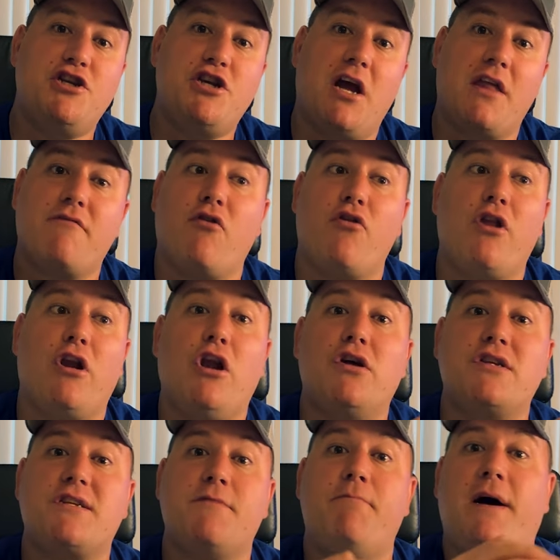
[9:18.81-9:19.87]
each other on the
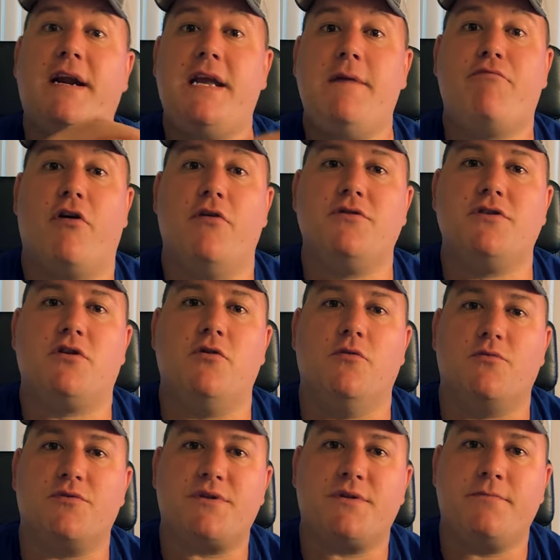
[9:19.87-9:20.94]
lost buddy
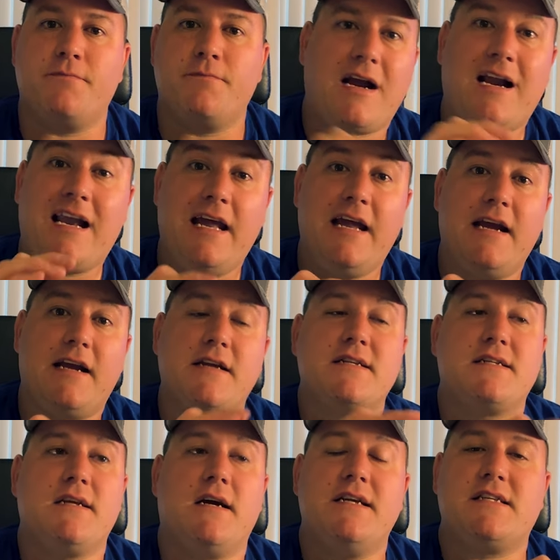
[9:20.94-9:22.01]
protocols. Clear,
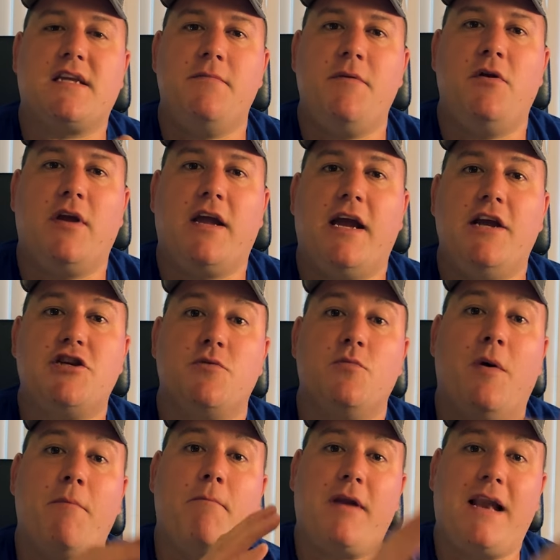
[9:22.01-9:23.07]
concise communication
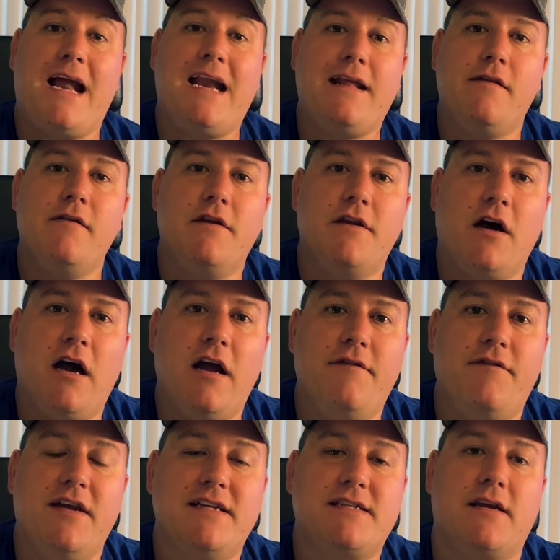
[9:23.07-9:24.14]
when planning the
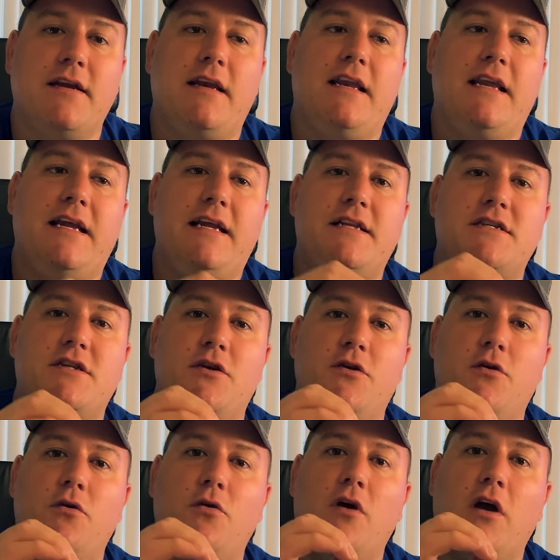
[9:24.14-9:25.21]
dive is going to lead
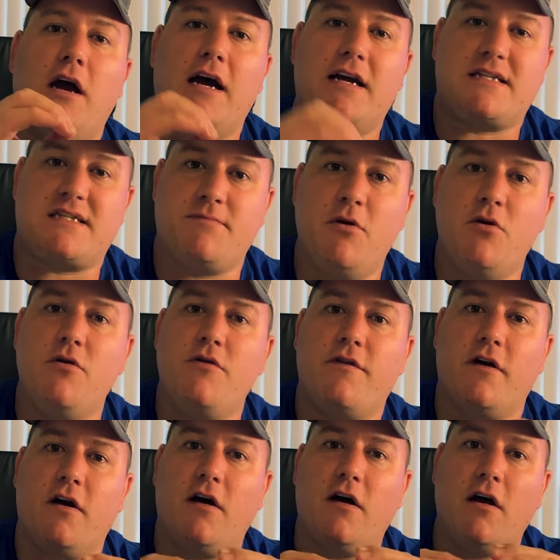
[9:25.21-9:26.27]
to a
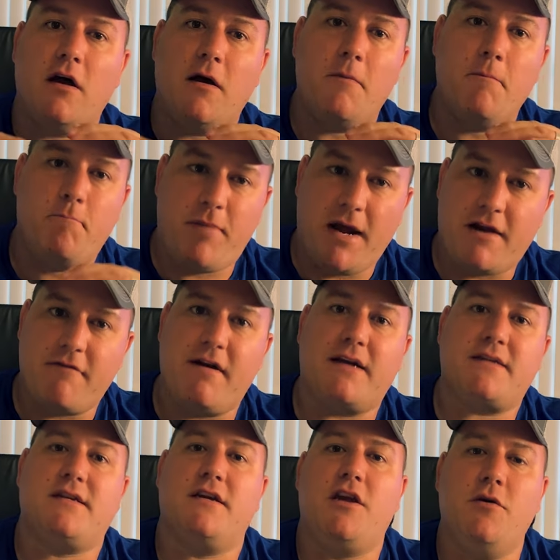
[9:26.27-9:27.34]
smoother, better
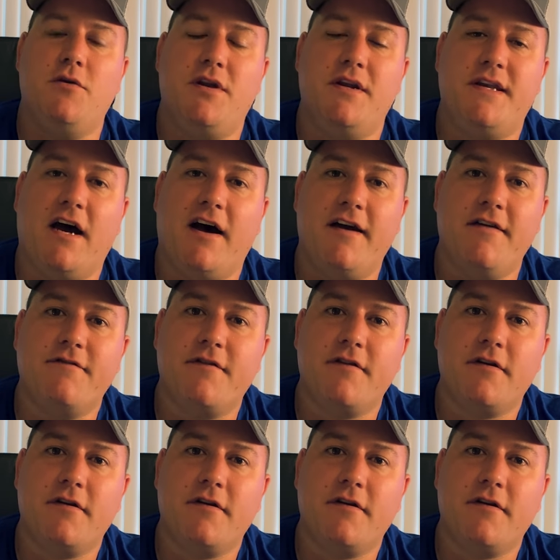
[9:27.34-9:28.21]
executed dive.